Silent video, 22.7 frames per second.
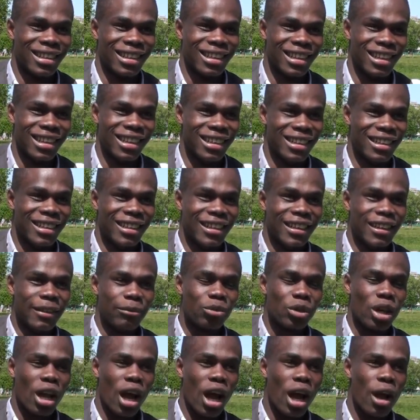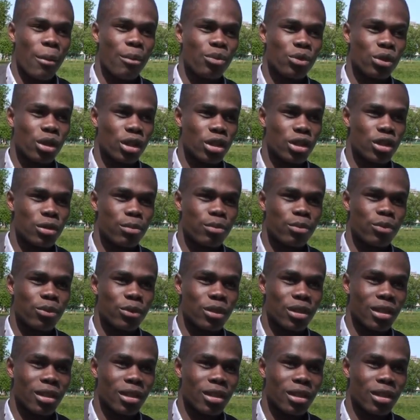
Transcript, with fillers: No, definitely. It's your show.